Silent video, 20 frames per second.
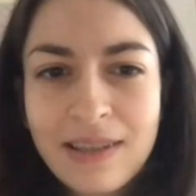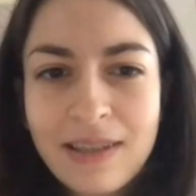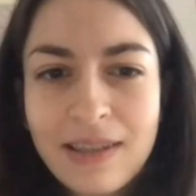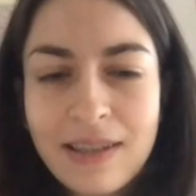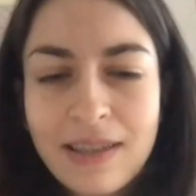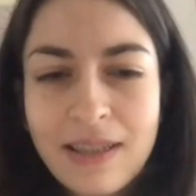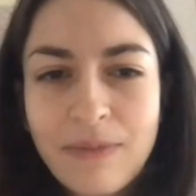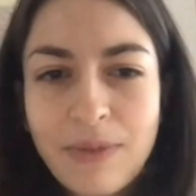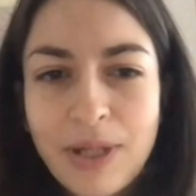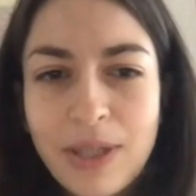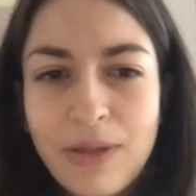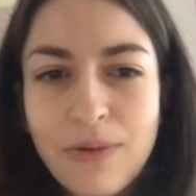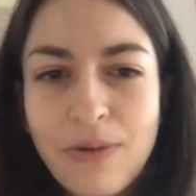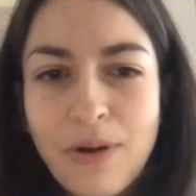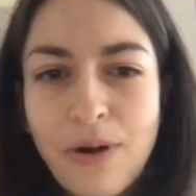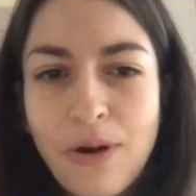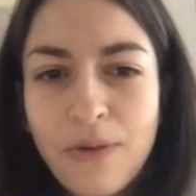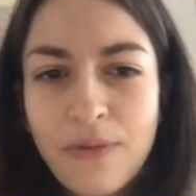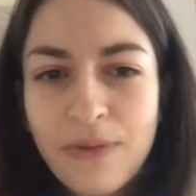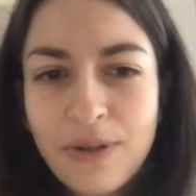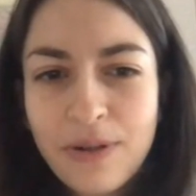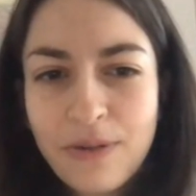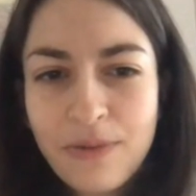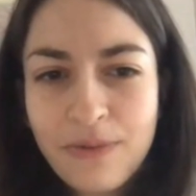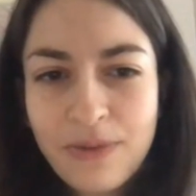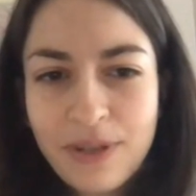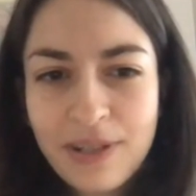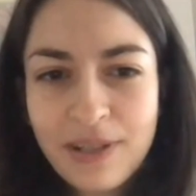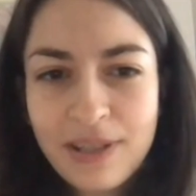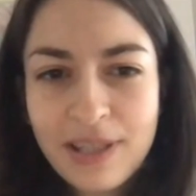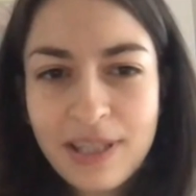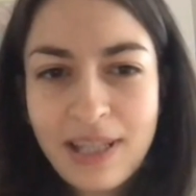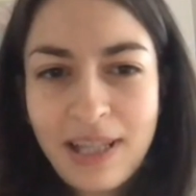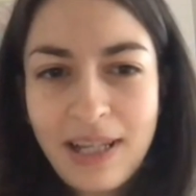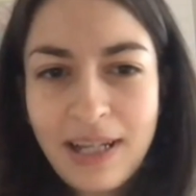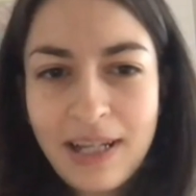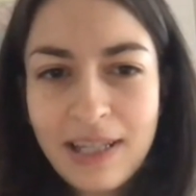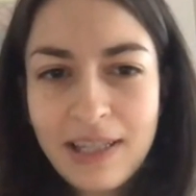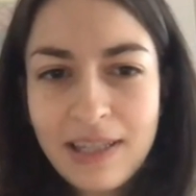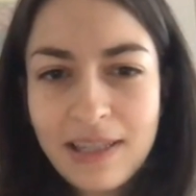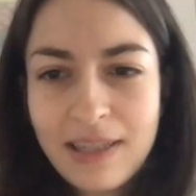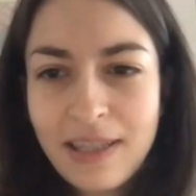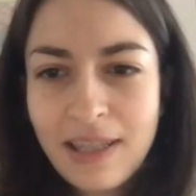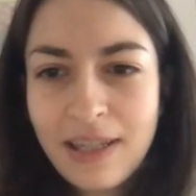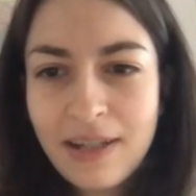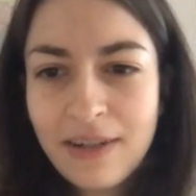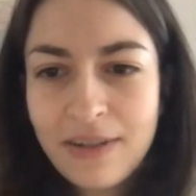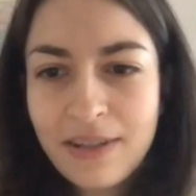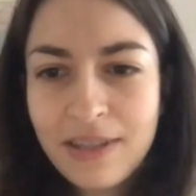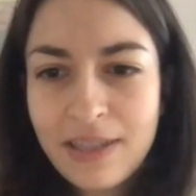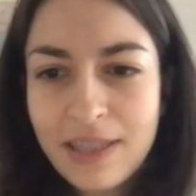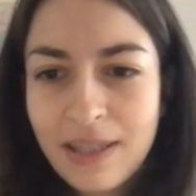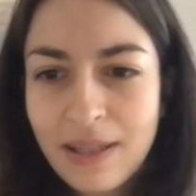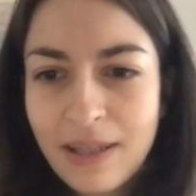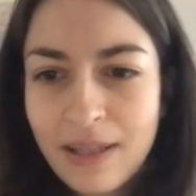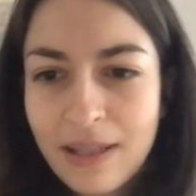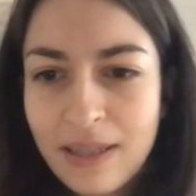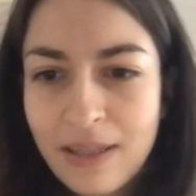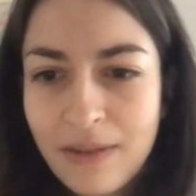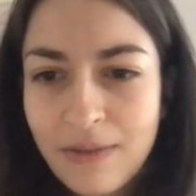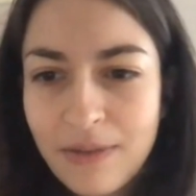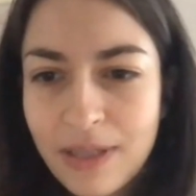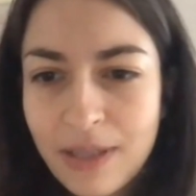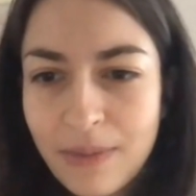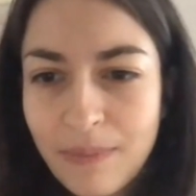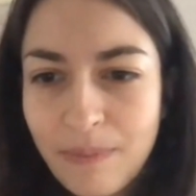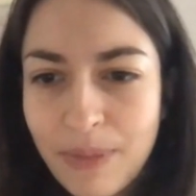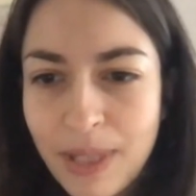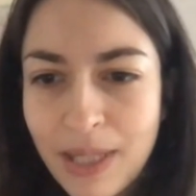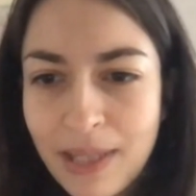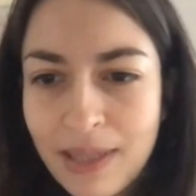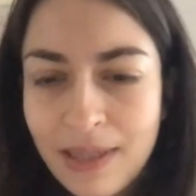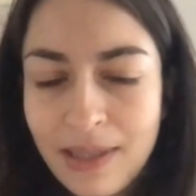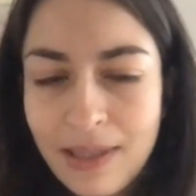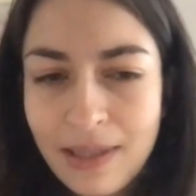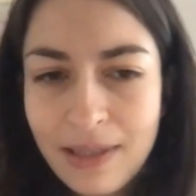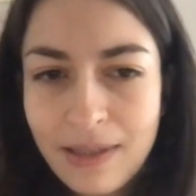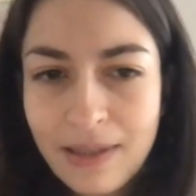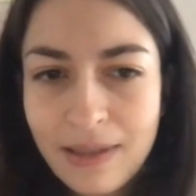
When you hover over the slide, there is a there is a pin,